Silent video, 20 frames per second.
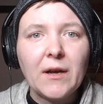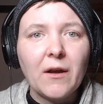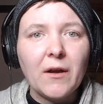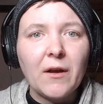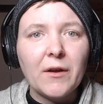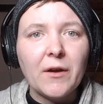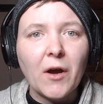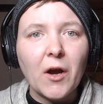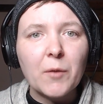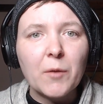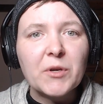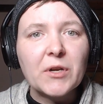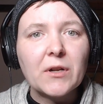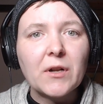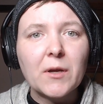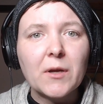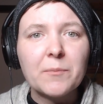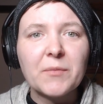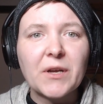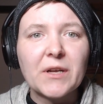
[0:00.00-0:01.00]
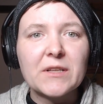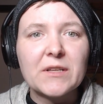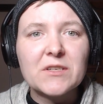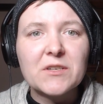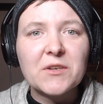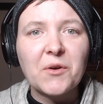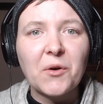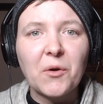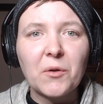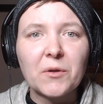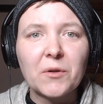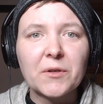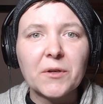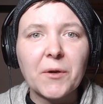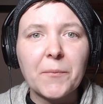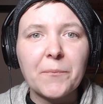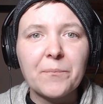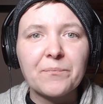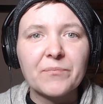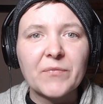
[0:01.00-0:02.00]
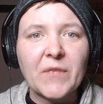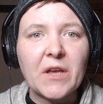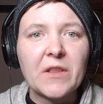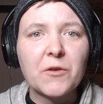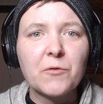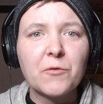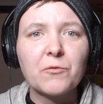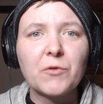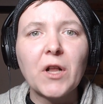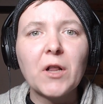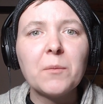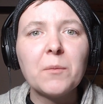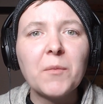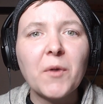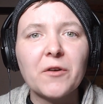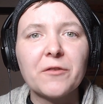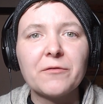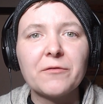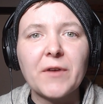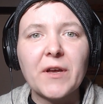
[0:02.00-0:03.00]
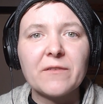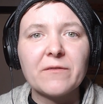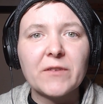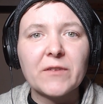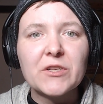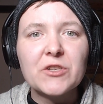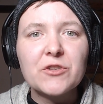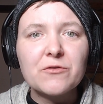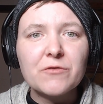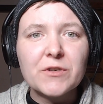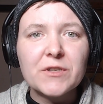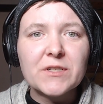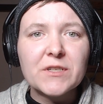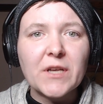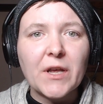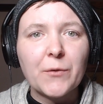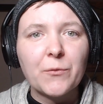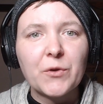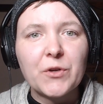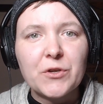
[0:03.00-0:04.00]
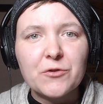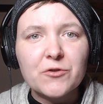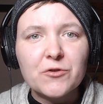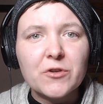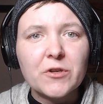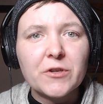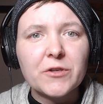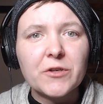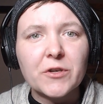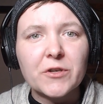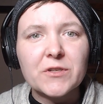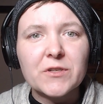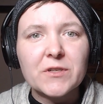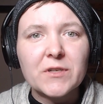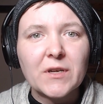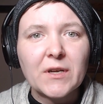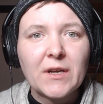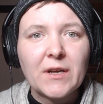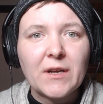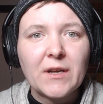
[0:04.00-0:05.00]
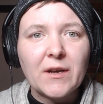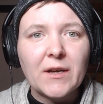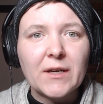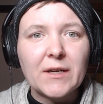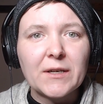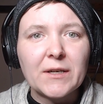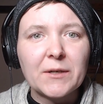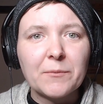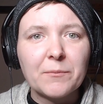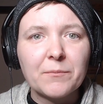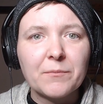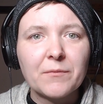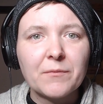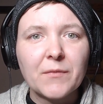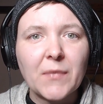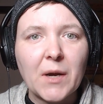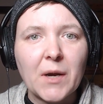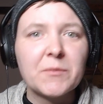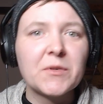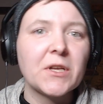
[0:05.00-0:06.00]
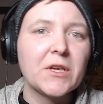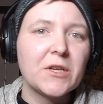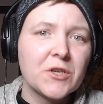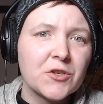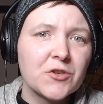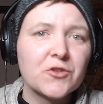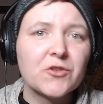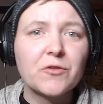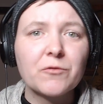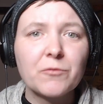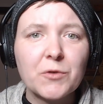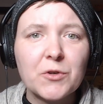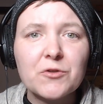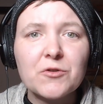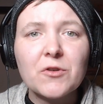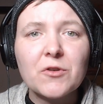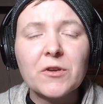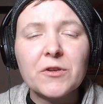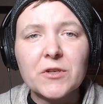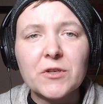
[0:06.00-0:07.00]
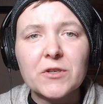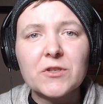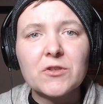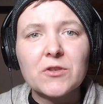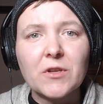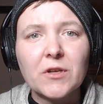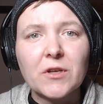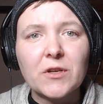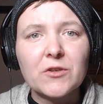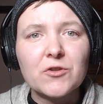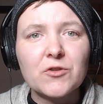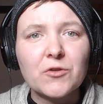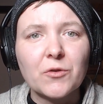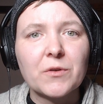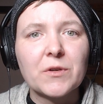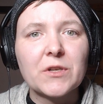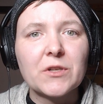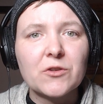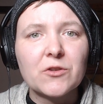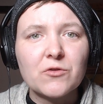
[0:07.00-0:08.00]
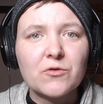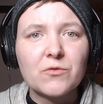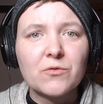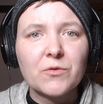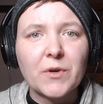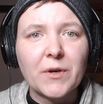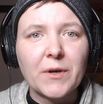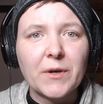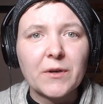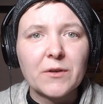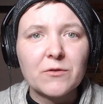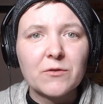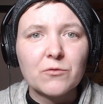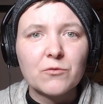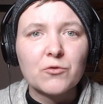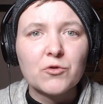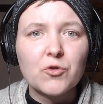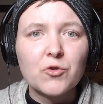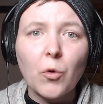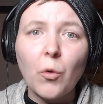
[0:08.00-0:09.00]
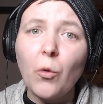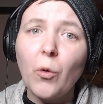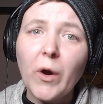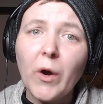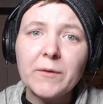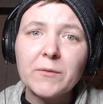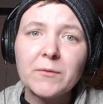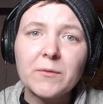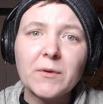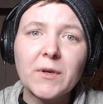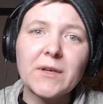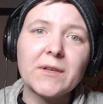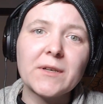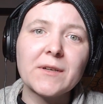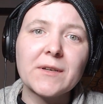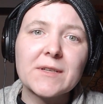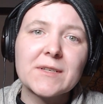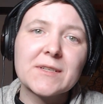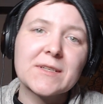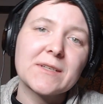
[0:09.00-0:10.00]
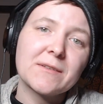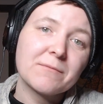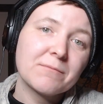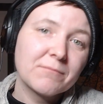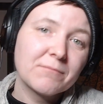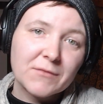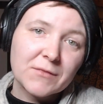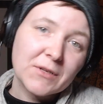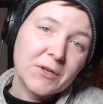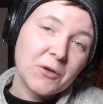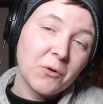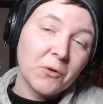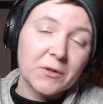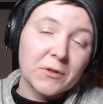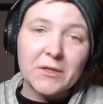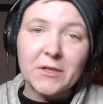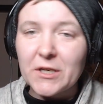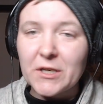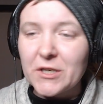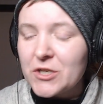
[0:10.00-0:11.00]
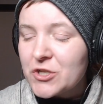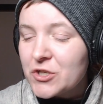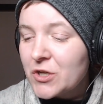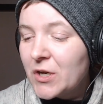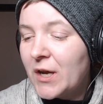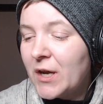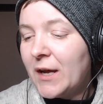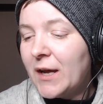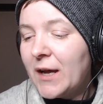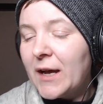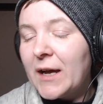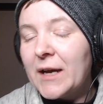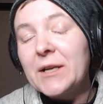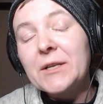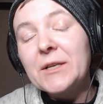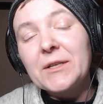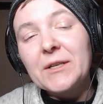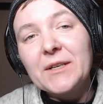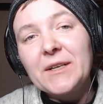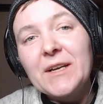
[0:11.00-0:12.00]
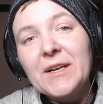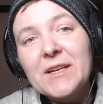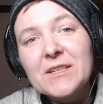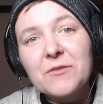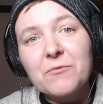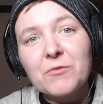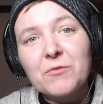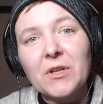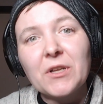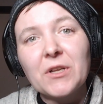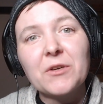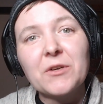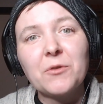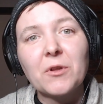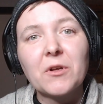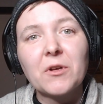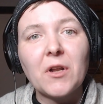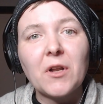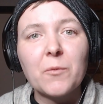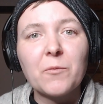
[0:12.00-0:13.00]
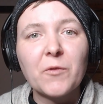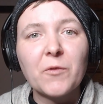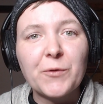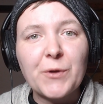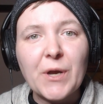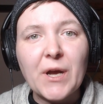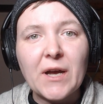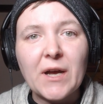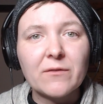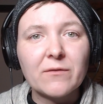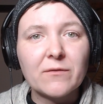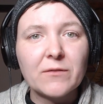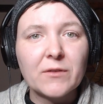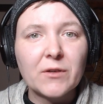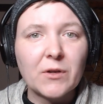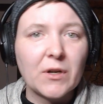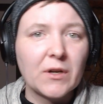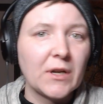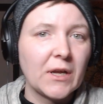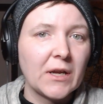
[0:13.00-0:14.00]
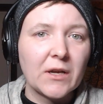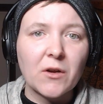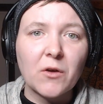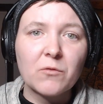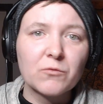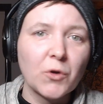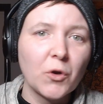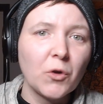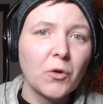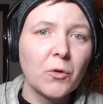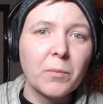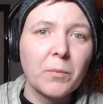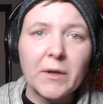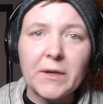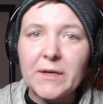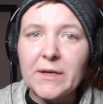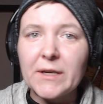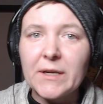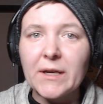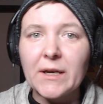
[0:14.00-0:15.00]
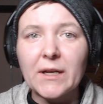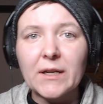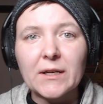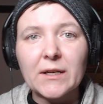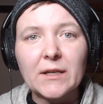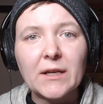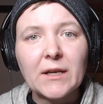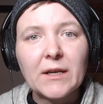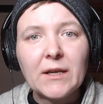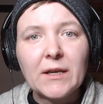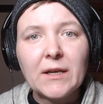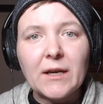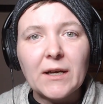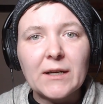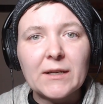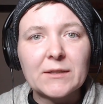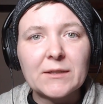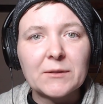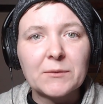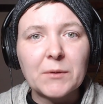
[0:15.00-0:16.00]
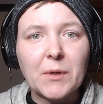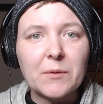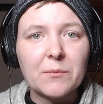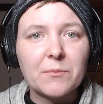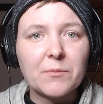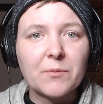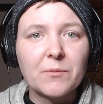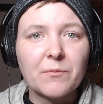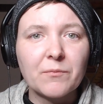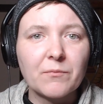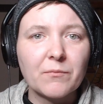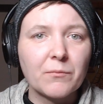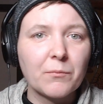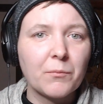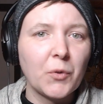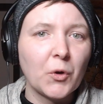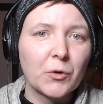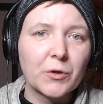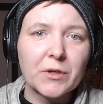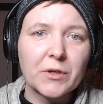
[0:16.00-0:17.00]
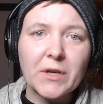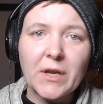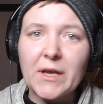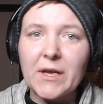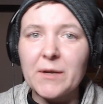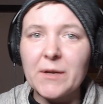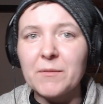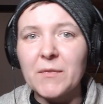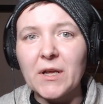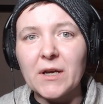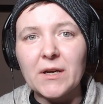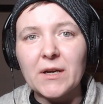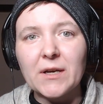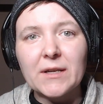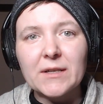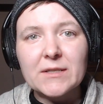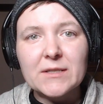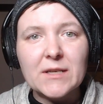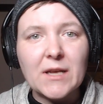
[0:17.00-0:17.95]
hobby club. It's called the Realm of Adventurers, and we usually just I'm Danish, so we usually just shorten it to Troa. It's called in Danish, and it's a really cool club where you have like role playing and board game nights,